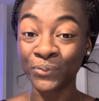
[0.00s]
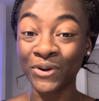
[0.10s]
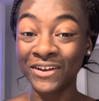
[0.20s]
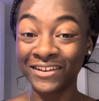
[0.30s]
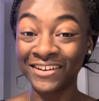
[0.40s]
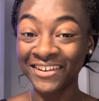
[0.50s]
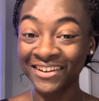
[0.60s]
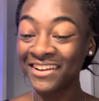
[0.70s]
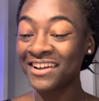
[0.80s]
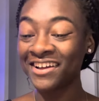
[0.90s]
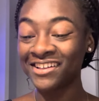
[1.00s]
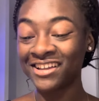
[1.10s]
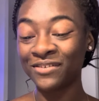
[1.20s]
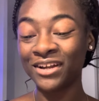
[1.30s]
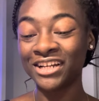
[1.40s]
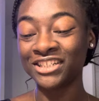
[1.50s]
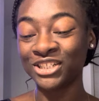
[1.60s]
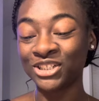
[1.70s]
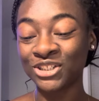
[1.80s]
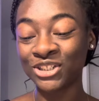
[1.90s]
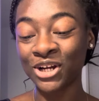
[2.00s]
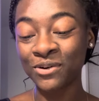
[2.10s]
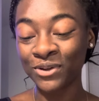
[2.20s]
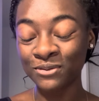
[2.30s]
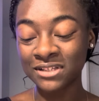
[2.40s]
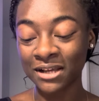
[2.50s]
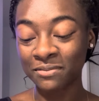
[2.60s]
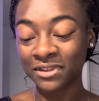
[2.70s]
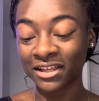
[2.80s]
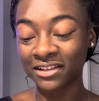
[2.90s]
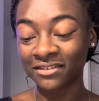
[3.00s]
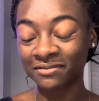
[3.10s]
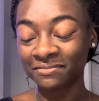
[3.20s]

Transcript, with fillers: They're ready to show you something.